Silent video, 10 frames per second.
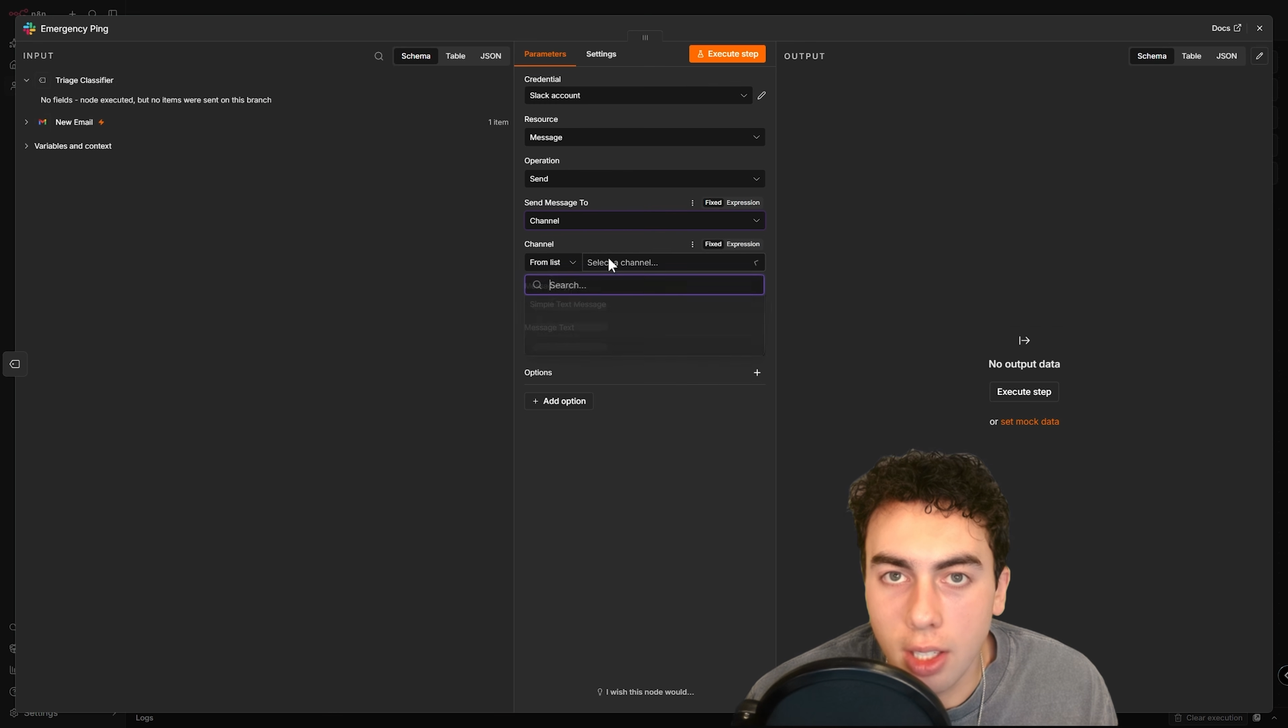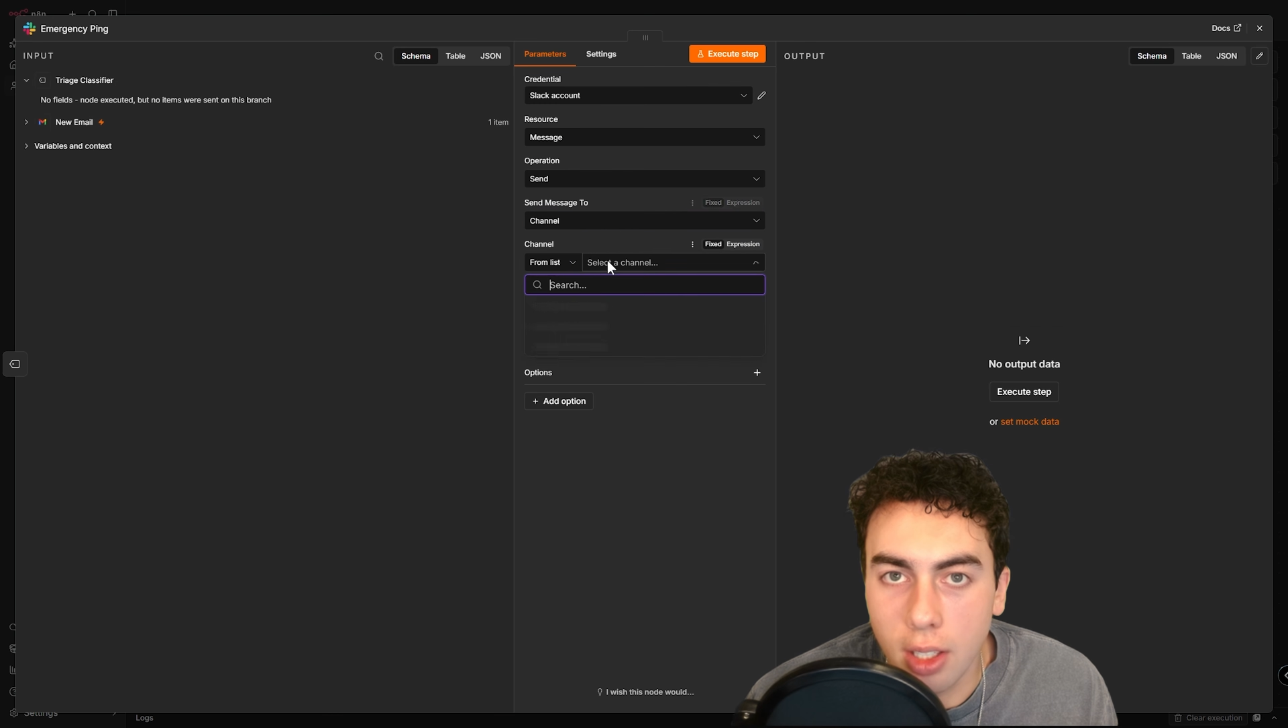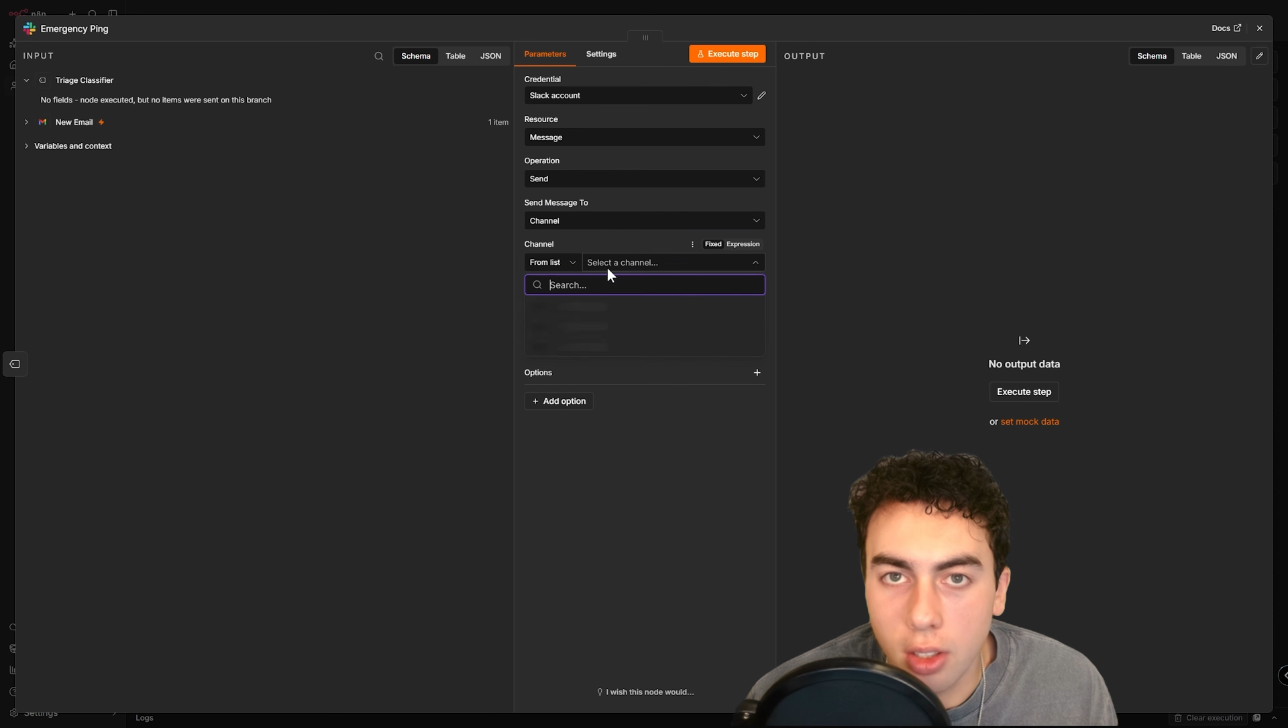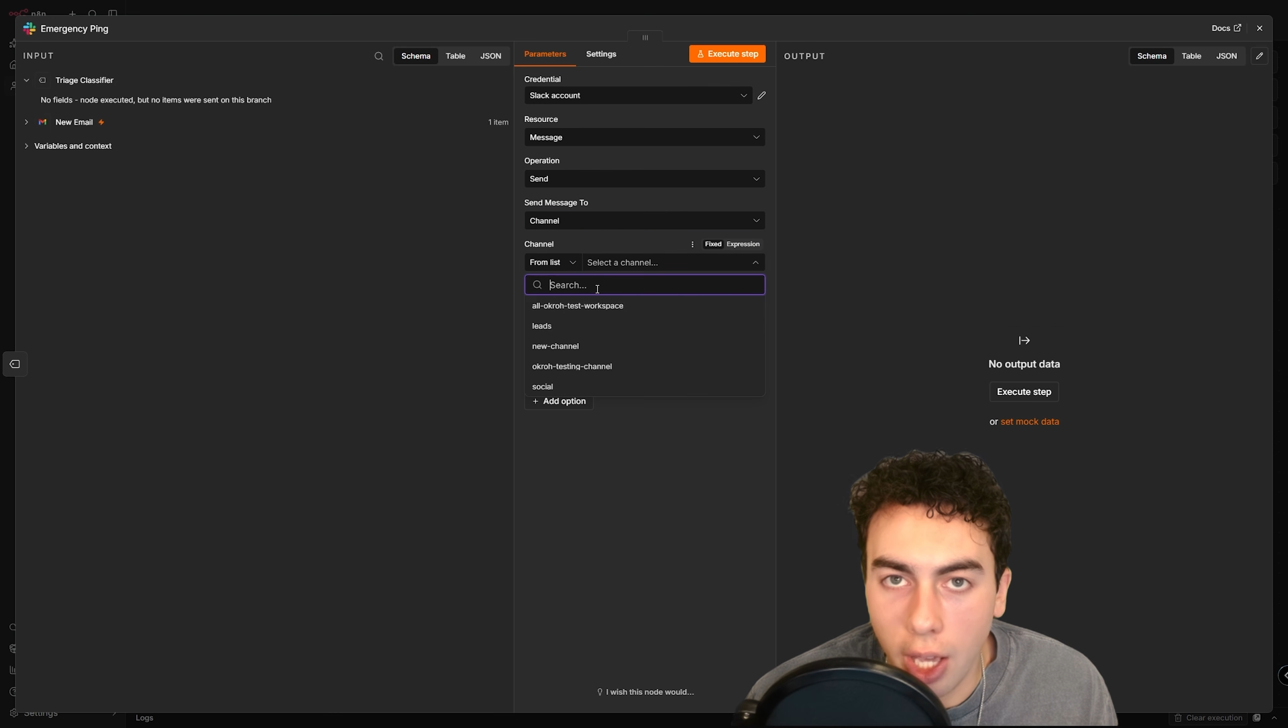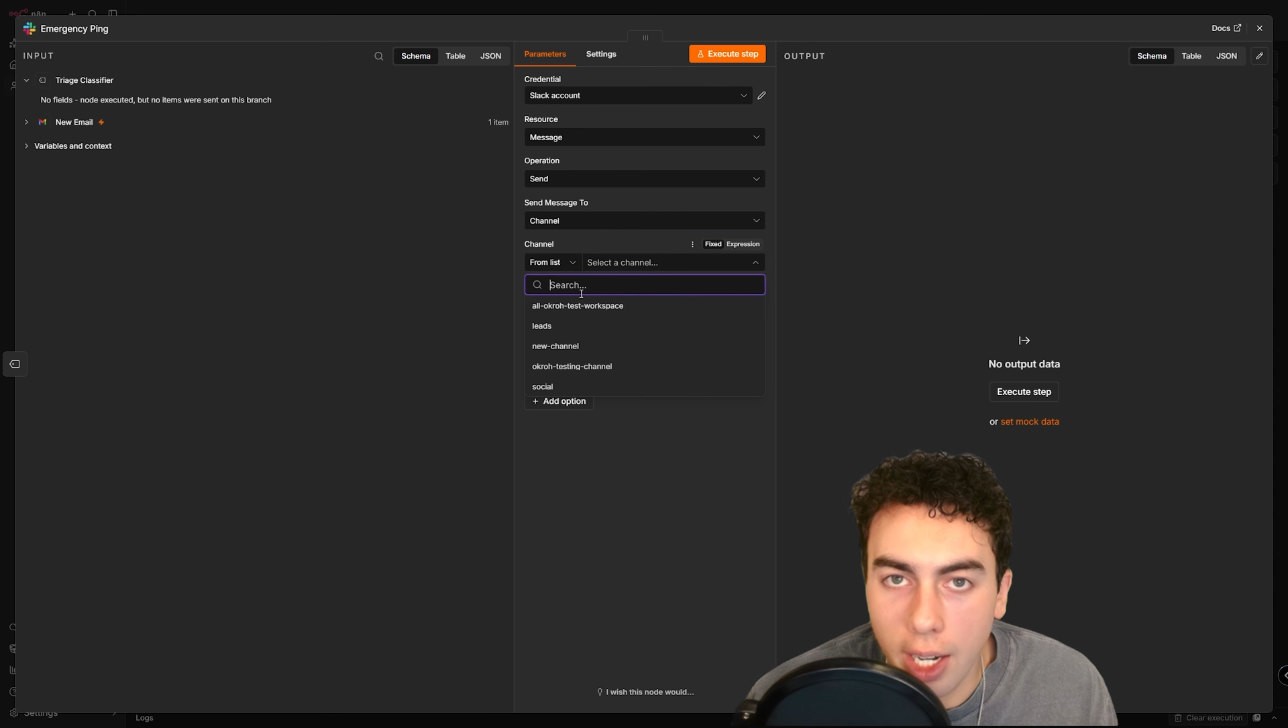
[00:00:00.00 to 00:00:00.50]

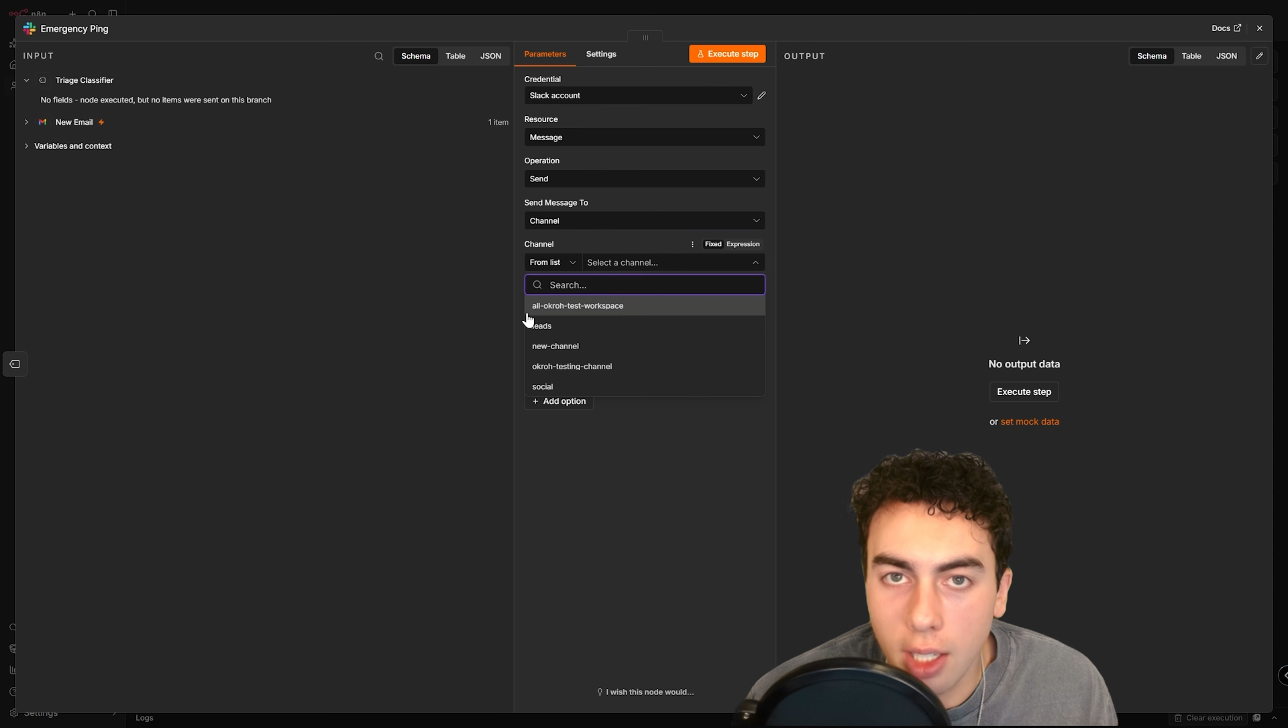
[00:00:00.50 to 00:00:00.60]
it to